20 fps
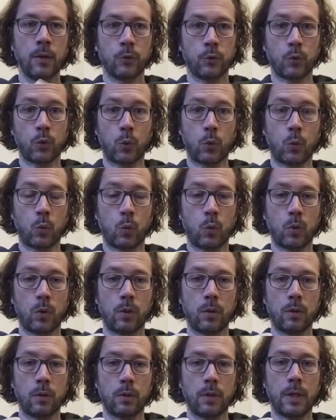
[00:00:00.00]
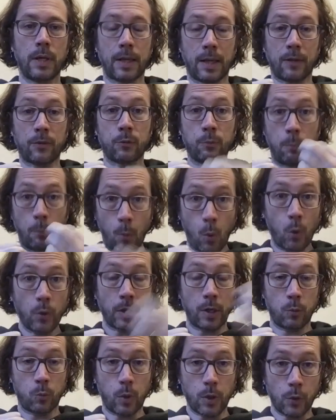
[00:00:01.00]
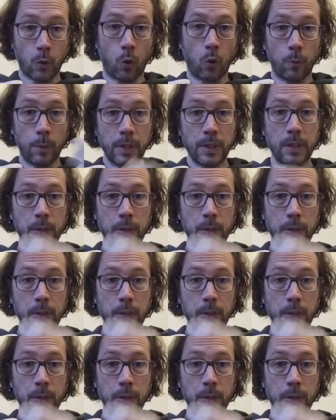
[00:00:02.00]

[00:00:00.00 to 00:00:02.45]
So it has more than one orbit,